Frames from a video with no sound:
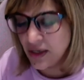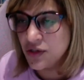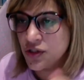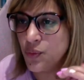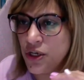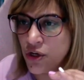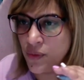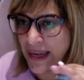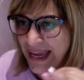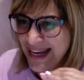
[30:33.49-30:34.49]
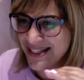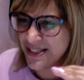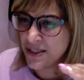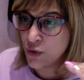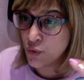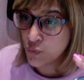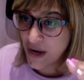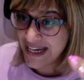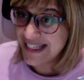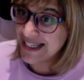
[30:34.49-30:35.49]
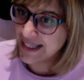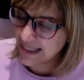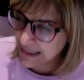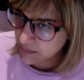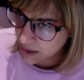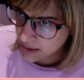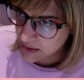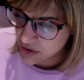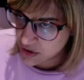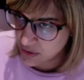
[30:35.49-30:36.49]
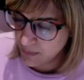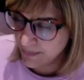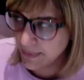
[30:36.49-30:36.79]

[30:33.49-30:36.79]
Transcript: So we know x is greater than minus 2,